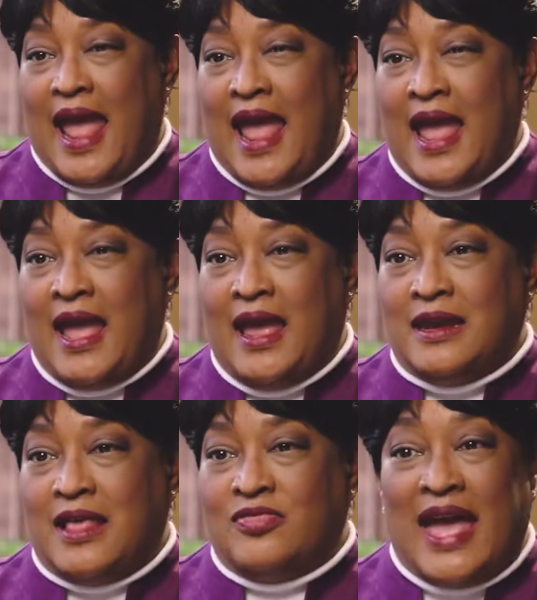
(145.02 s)

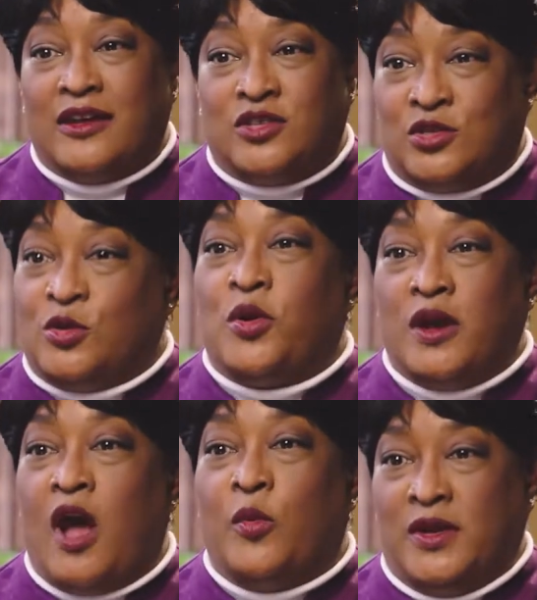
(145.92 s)
And that
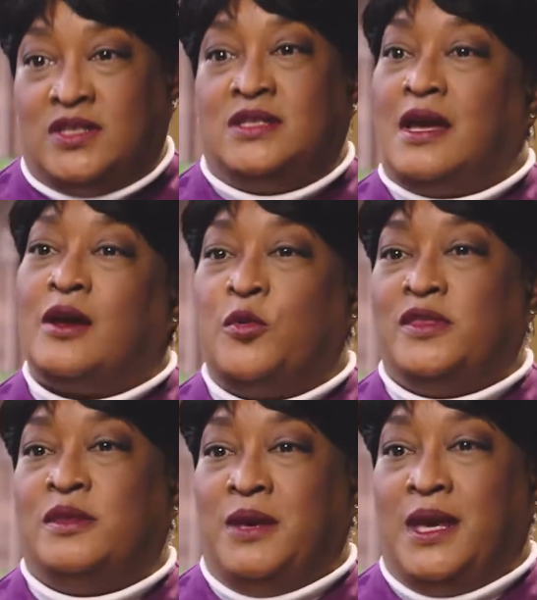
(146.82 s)
story always stuck
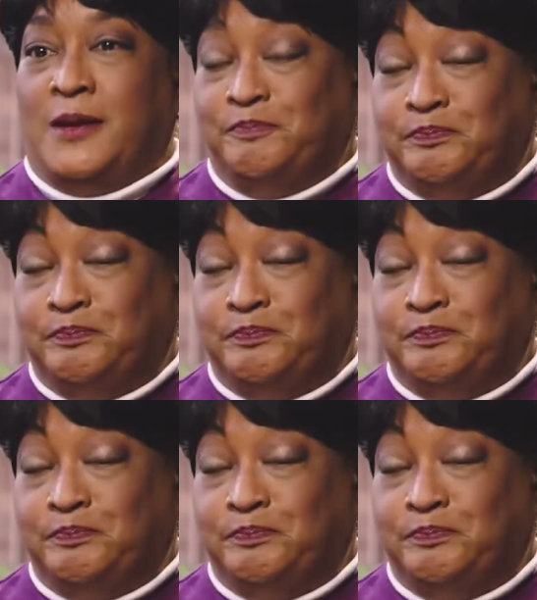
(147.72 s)
with me.